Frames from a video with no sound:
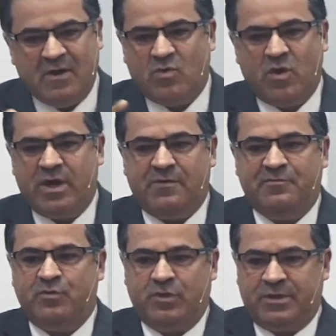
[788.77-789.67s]
The Bible
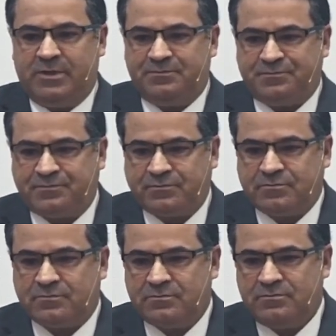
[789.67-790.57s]
doesn't say what,
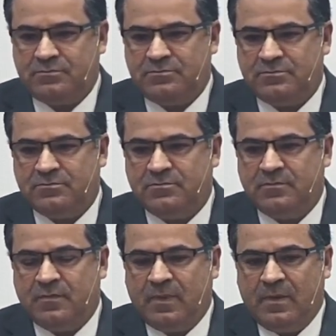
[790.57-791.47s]
what kind of
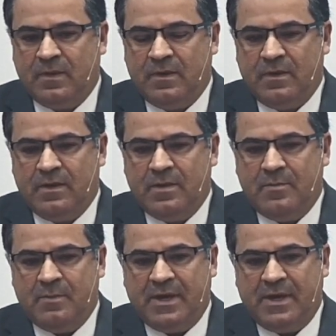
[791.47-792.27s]
fruit it was.